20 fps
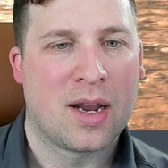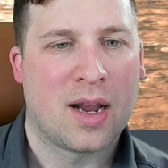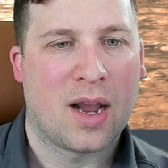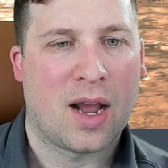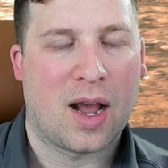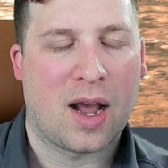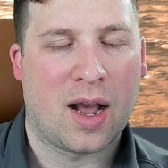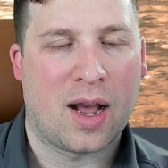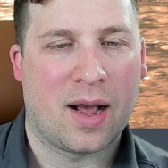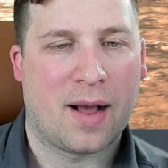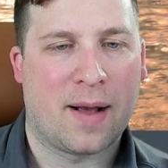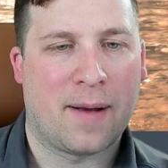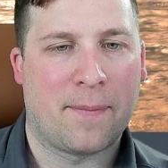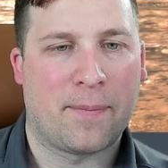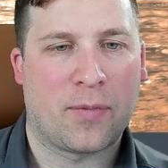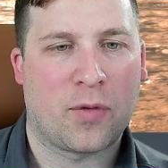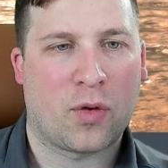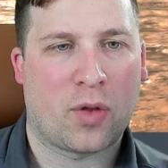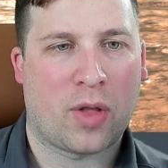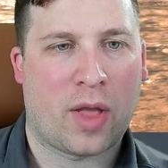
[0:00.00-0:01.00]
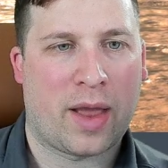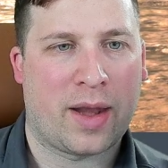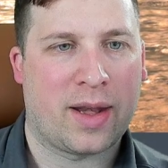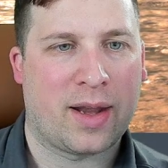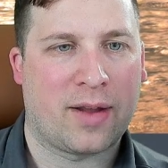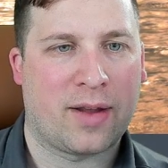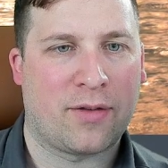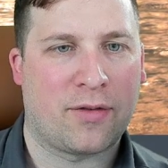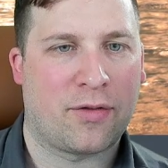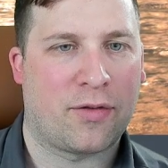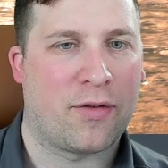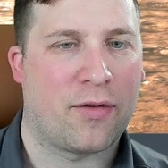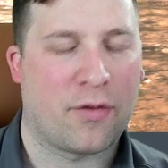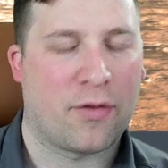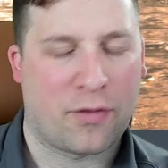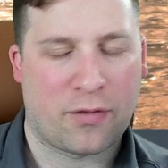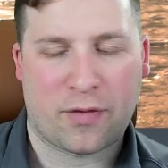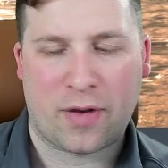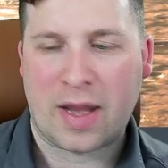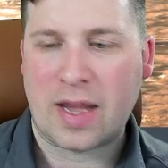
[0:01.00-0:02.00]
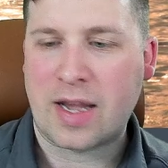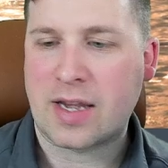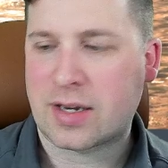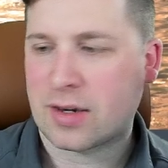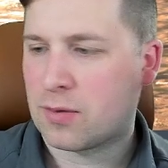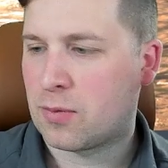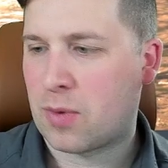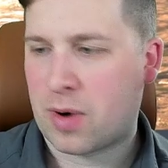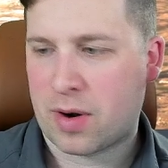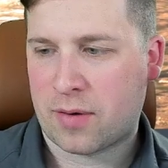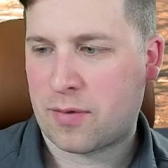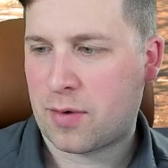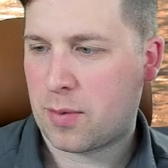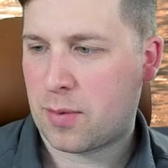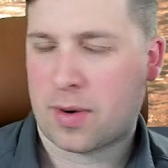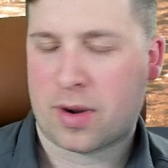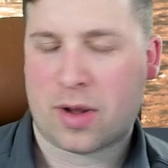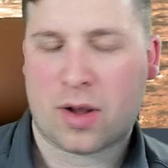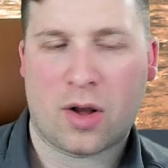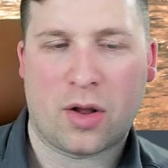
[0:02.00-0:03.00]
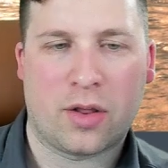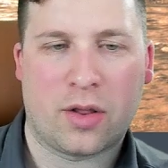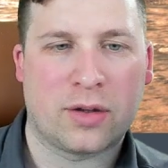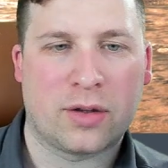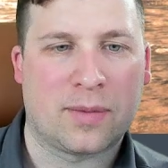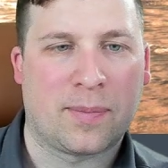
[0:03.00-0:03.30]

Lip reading: landing feet, whatever you want to call those,